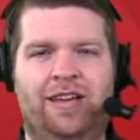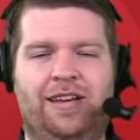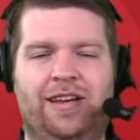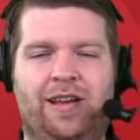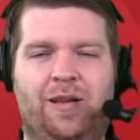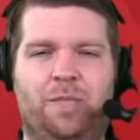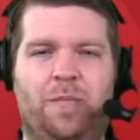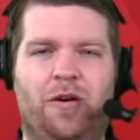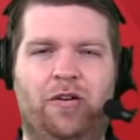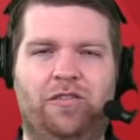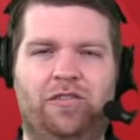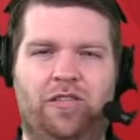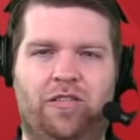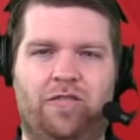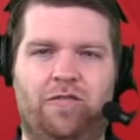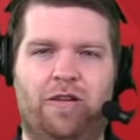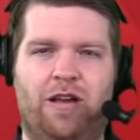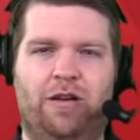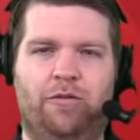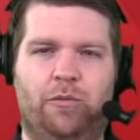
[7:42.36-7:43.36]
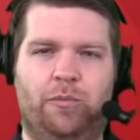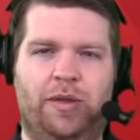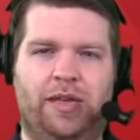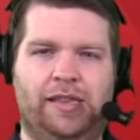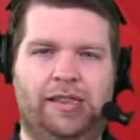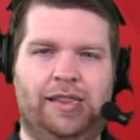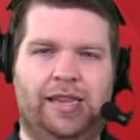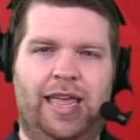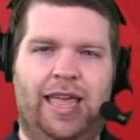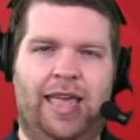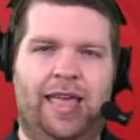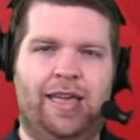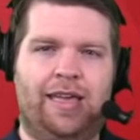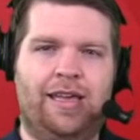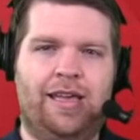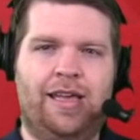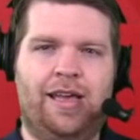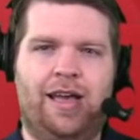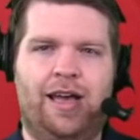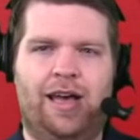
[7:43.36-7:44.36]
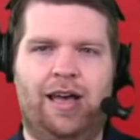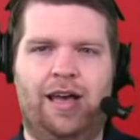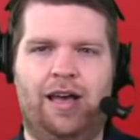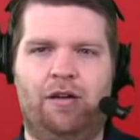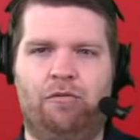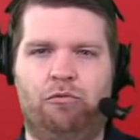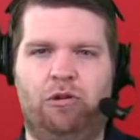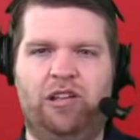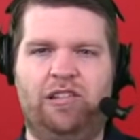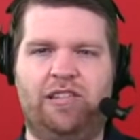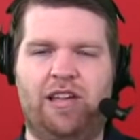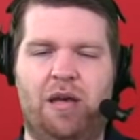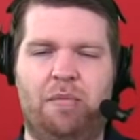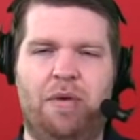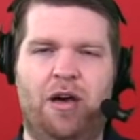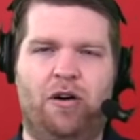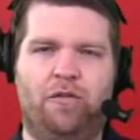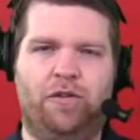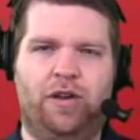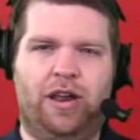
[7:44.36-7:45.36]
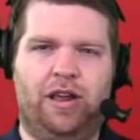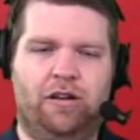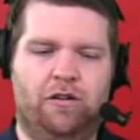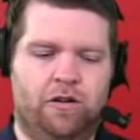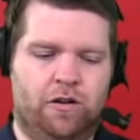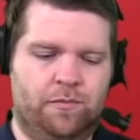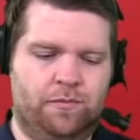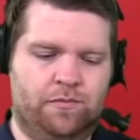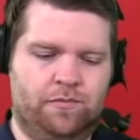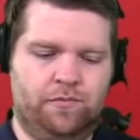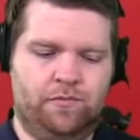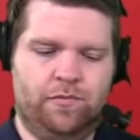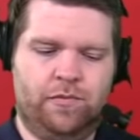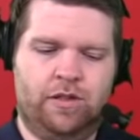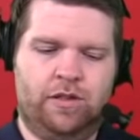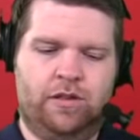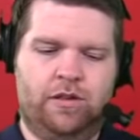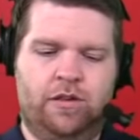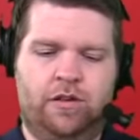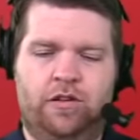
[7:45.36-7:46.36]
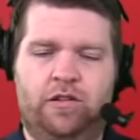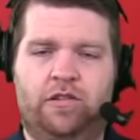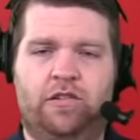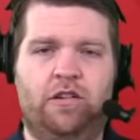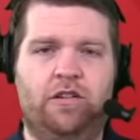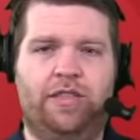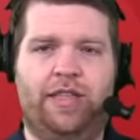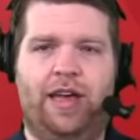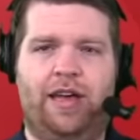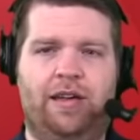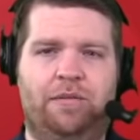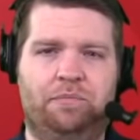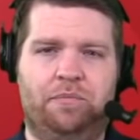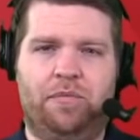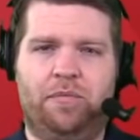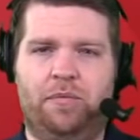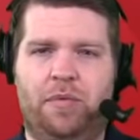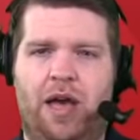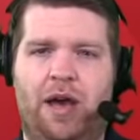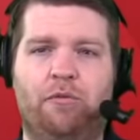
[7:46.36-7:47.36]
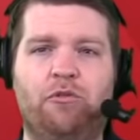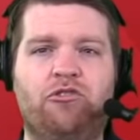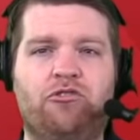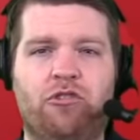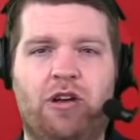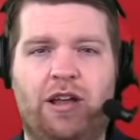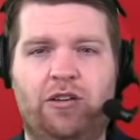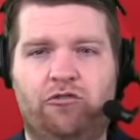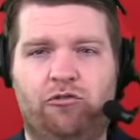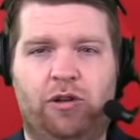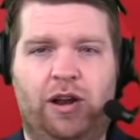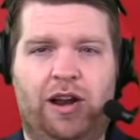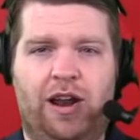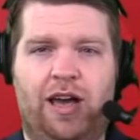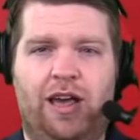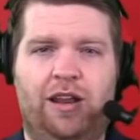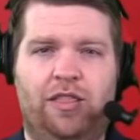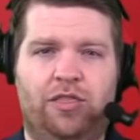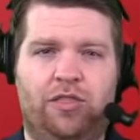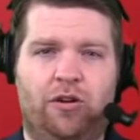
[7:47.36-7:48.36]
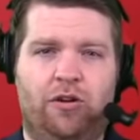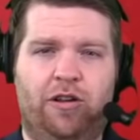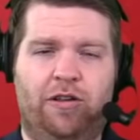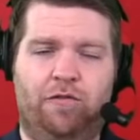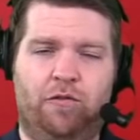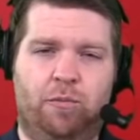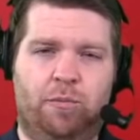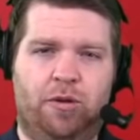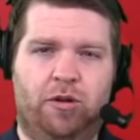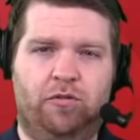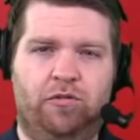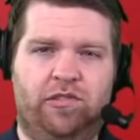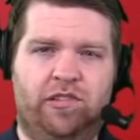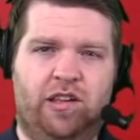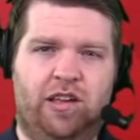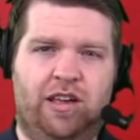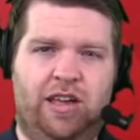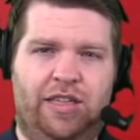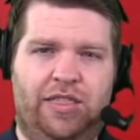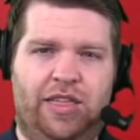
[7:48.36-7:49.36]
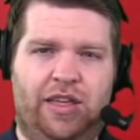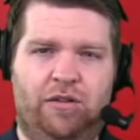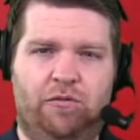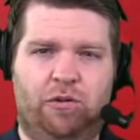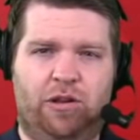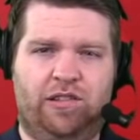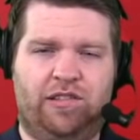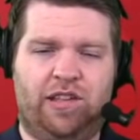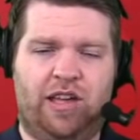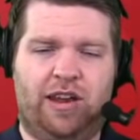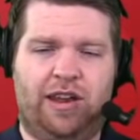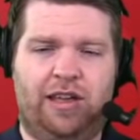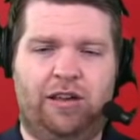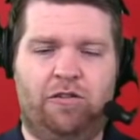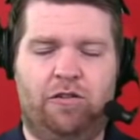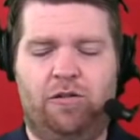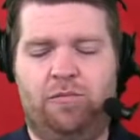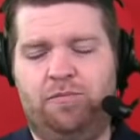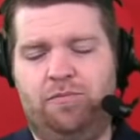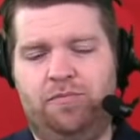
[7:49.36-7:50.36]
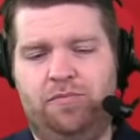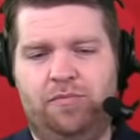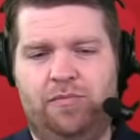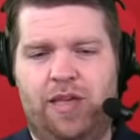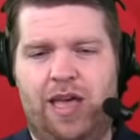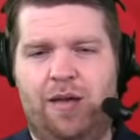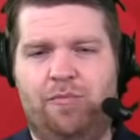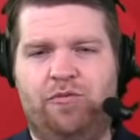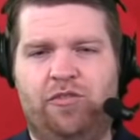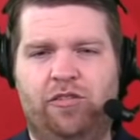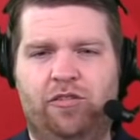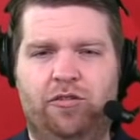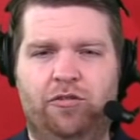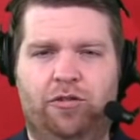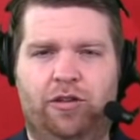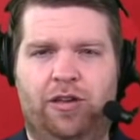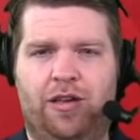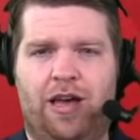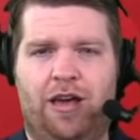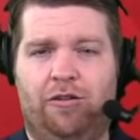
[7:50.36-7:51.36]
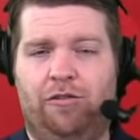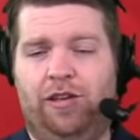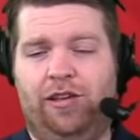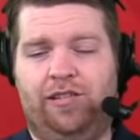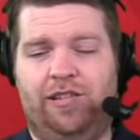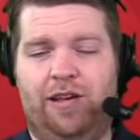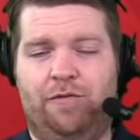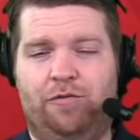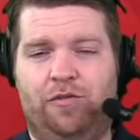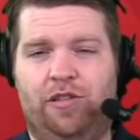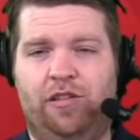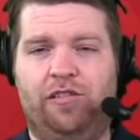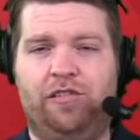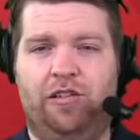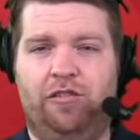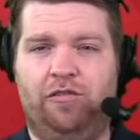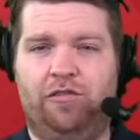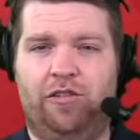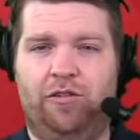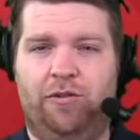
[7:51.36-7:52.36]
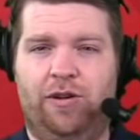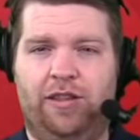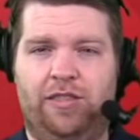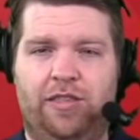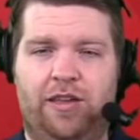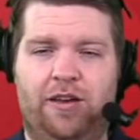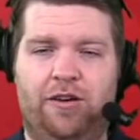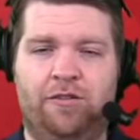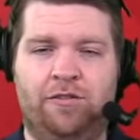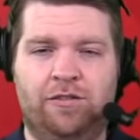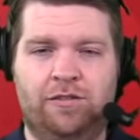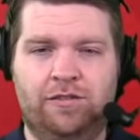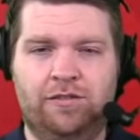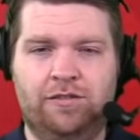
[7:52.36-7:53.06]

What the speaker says: Nick Bosa trade would be lit. Re-sign Melvin Ingram? Sure, that I would trade 29 and 30 for Bosa and then re-sign Ingram. Absolutely. I don't think San Francisco's doing it, though.